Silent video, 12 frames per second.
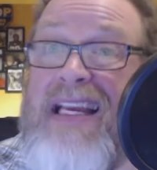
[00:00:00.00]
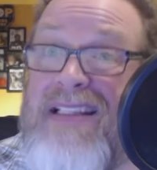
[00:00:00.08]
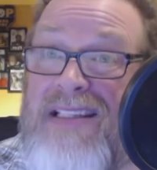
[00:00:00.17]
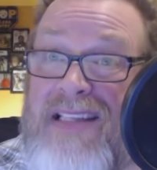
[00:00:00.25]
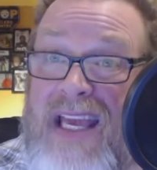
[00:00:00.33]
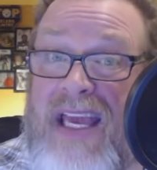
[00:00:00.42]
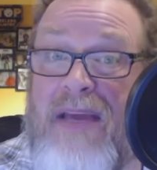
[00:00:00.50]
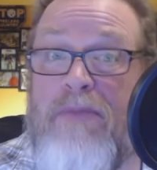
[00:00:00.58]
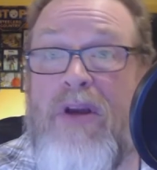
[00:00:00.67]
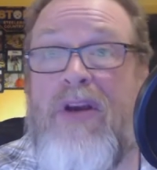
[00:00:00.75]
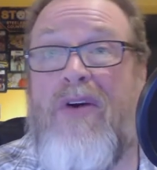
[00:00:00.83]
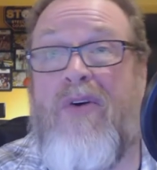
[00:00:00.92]
the Titans
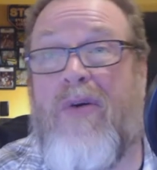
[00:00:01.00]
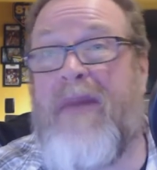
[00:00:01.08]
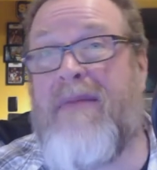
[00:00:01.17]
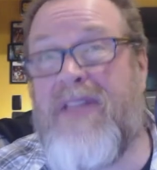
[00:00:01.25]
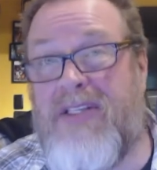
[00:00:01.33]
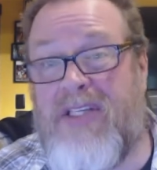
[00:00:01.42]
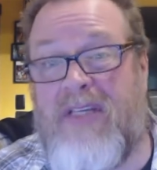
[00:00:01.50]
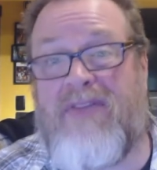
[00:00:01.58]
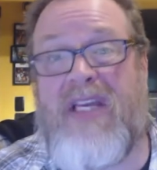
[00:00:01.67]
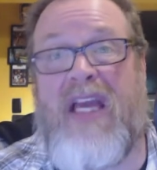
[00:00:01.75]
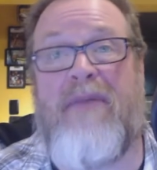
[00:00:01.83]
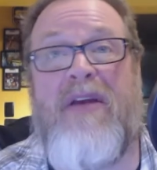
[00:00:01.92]
game, or maybe the
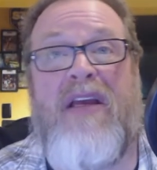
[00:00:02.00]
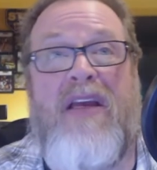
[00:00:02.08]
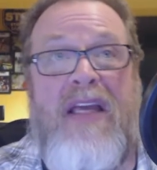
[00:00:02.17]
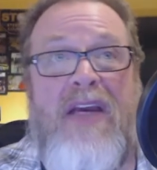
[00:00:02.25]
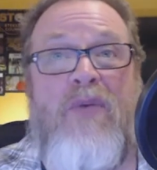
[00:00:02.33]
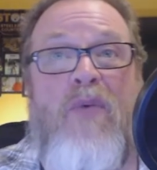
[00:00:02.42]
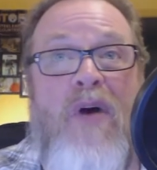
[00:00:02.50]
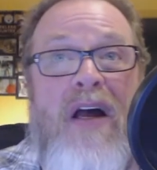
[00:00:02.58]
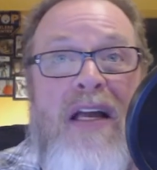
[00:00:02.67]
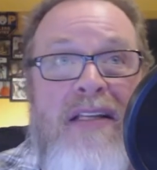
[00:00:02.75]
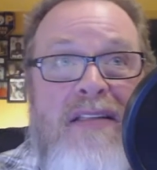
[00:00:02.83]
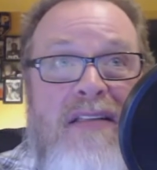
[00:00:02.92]
Chiefs game, it
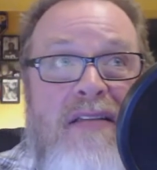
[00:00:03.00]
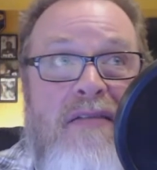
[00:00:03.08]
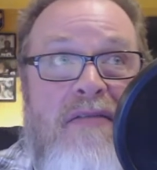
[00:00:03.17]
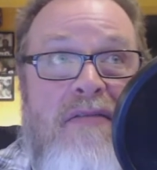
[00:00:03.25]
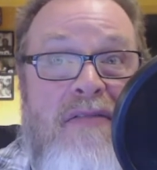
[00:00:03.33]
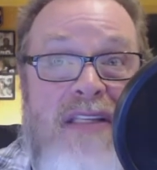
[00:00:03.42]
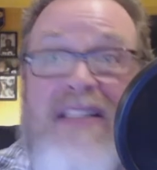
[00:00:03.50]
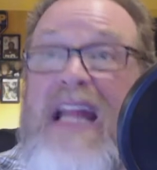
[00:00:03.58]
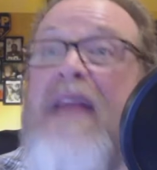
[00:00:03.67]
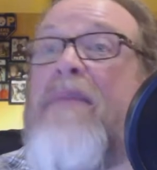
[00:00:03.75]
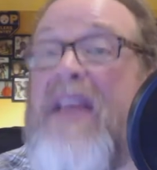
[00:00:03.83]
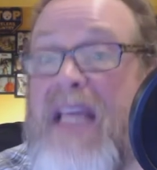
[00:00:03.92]
was
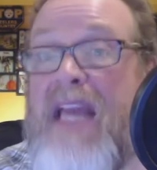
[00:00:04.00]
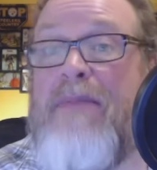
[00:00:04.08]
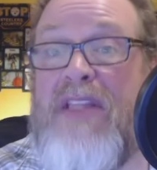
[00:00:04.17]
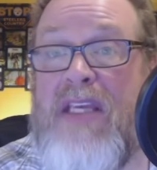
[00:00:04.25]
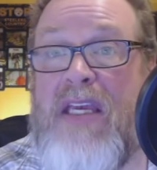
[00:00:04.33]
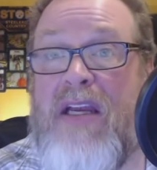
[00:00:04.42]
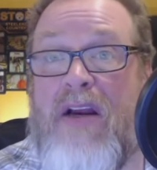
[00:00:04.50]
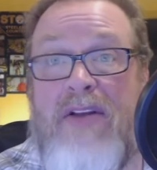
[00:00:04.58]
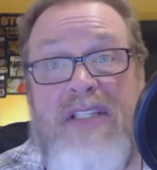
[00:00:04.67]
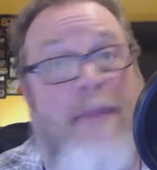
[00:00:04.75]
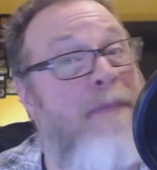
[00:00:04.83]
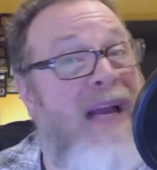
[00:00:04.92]
the statement game of the
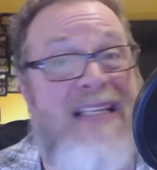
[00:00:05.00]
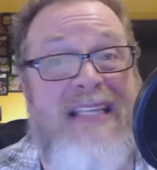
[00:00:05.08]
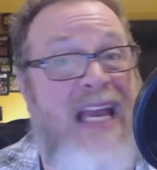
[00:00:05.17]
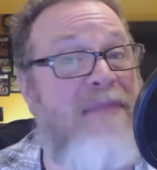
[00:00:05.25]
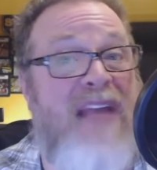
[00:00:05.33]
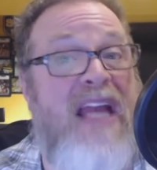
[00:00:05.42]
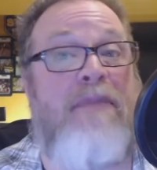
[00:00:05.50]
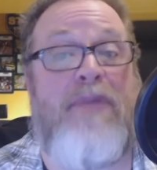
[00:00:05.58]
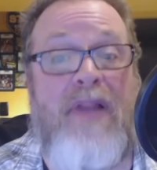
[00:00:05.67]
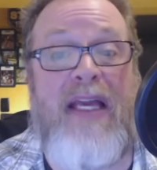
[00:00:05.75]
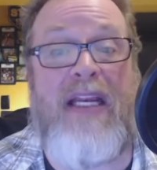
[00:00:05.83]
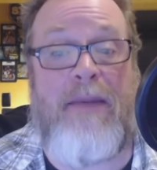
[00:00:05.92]
year. It's the best game
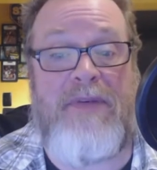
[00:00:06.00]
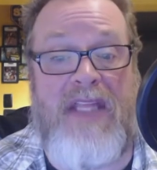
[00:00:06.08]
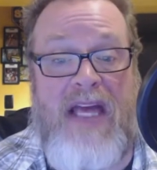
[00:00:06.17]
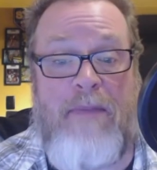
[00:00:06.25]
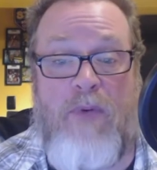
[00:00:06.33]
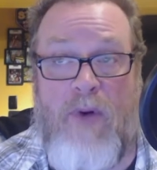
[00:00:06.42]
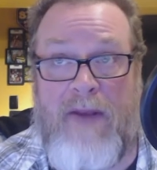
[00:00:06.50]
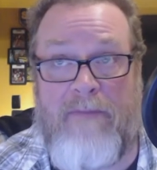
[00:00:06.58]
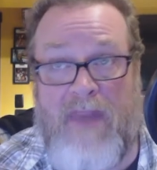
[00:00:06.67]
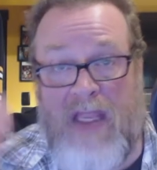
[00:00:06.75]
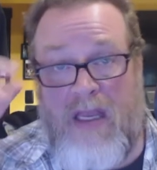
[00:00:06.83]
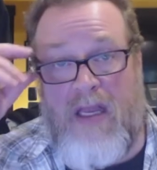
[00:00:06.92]
they had played up to that
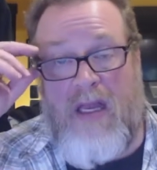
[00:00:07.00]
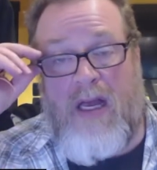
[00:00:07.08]
point.